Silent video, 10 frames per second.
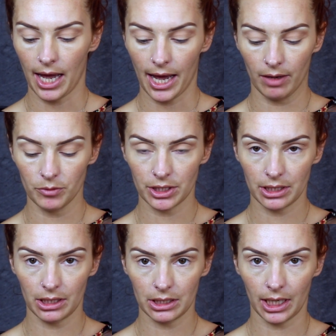and I'm just
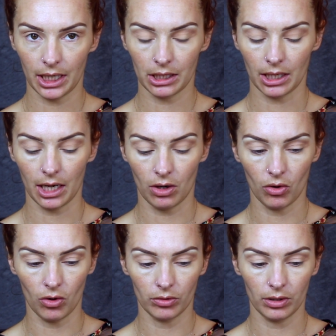going to take that
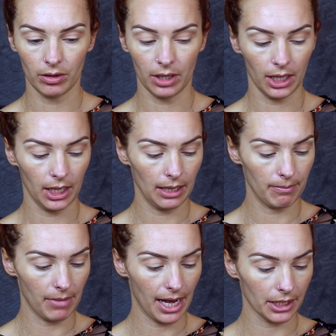on
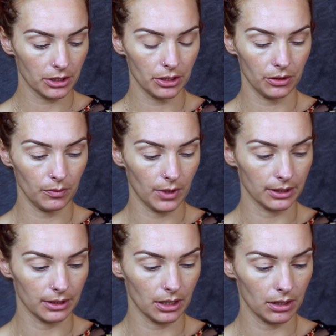the MAC
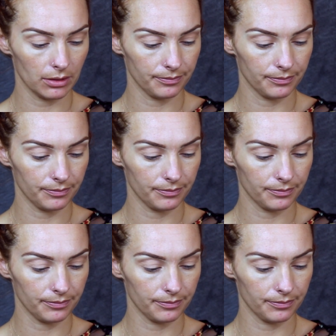21.